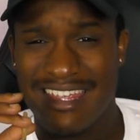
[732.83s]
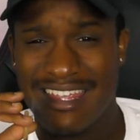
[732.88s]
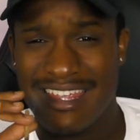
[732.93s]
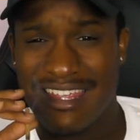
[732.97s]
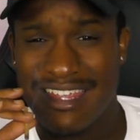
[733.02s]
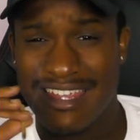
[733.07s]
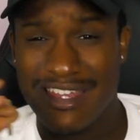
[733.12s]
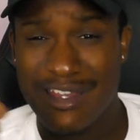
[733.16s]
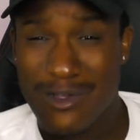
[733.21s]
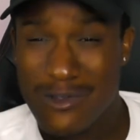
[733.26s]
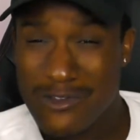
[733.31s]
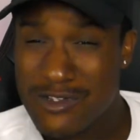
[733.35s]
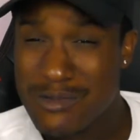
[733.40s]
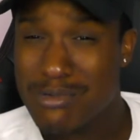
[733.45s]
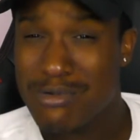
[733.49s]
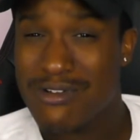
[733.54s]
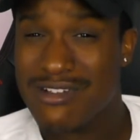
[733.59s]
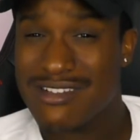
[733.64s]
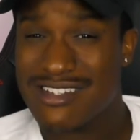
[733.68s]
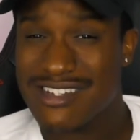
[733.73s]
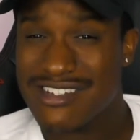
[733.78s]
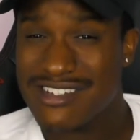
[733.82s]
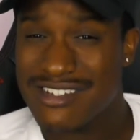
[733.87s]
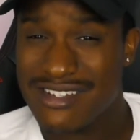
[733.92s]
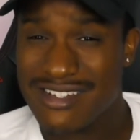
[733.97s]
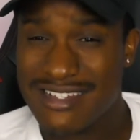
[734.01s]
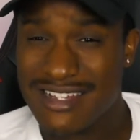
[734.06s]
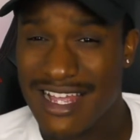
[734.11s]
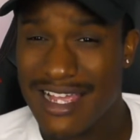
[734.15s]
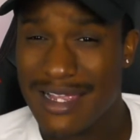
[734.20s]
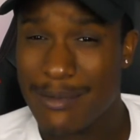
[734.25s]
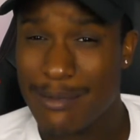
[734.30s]
He goes to prison just
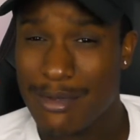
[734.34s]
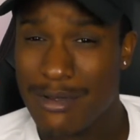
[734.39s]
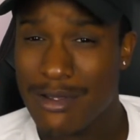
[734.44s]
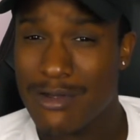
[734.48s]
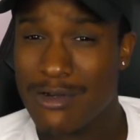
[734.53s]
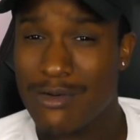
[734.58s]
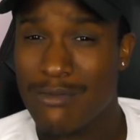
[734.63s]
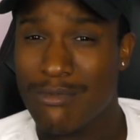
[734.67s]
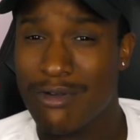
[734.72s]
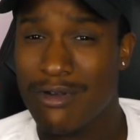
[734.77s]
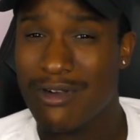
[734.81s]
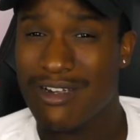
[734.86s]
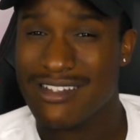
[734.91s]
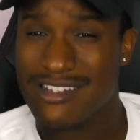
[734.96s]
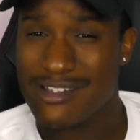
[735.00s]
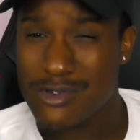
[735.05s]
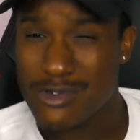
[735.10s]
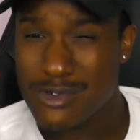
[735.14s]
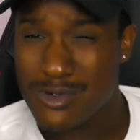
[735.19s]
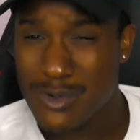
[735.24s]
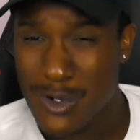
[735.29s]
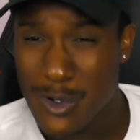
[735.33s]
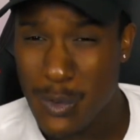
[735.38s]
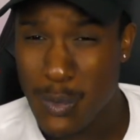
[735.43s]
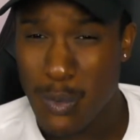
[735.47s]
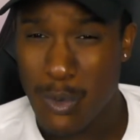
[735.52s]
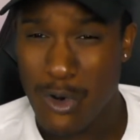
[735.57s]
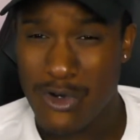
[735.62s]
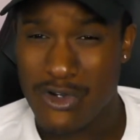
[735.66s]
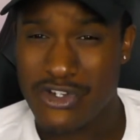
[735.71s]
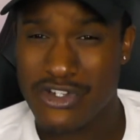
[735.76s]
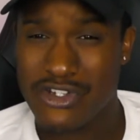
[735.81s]
like Bill, bro, because he's doing
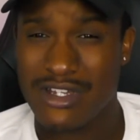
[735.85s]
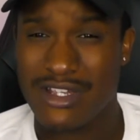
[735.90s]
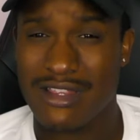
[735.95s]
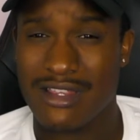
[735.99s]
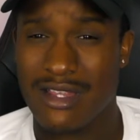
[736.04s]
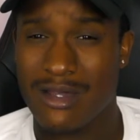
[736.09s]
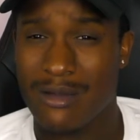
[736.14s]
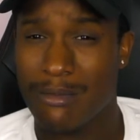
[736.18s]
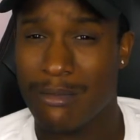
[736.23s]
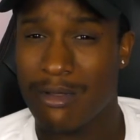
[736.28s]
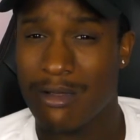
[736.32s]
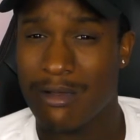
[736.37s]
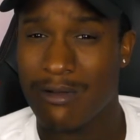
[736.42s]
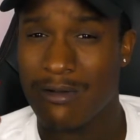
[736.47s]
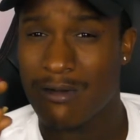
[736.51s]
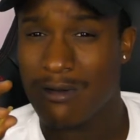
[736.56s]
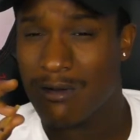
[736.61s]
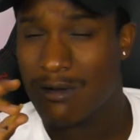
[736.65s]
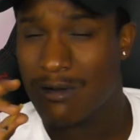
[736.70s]
worse shit than Bill.